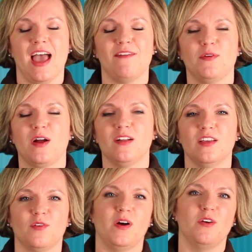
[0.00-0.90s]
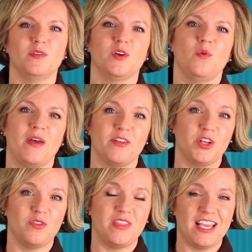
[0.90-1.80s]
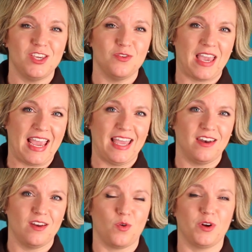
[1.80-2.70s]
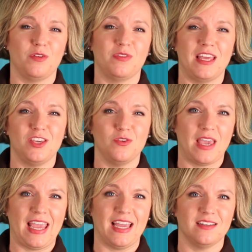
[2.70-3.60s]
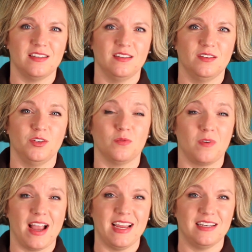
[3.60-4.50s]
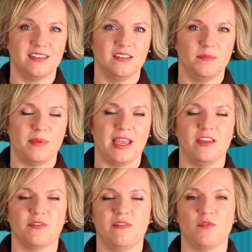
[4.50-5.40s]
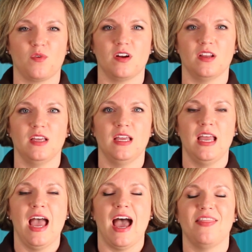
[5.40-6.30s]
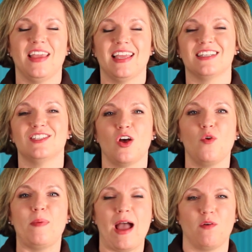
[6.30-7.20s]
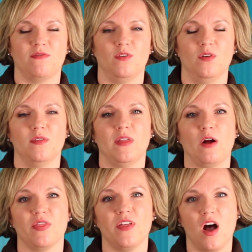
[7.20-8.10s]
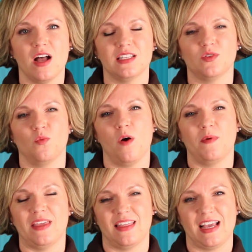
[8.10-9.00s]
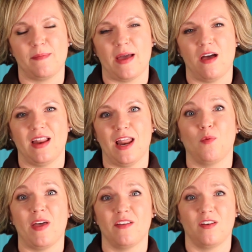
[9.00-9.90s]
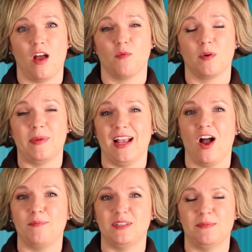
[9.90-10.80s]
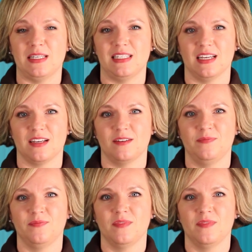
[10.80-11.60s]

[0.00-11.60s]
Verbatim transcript: Have you heard the quote, whether you think you can or you think you can't, you're right by Henry Ford? I think it is so powerful, our thoughts, what we think about, and whether or not we're being optimistic.